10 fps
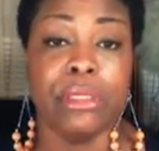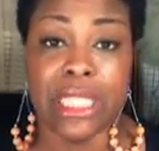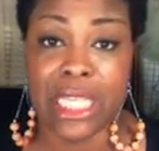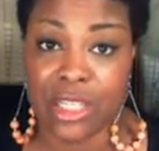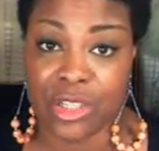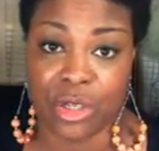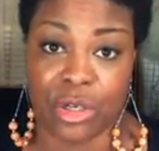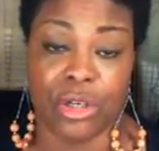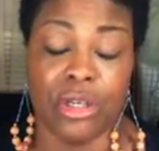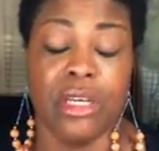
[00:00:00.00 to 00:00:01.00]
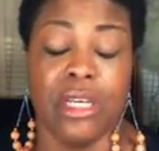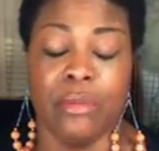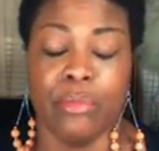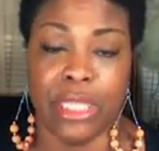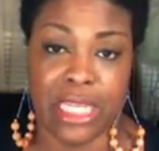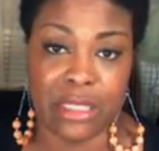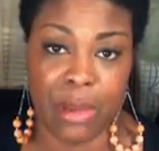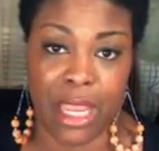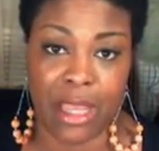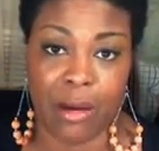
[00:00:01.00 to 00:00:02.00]
please sir,
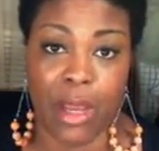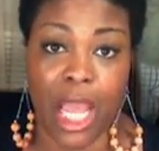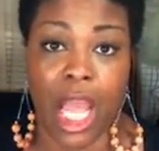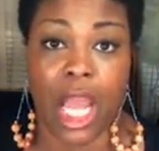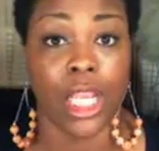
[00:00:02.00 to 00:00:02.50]
please ma'am,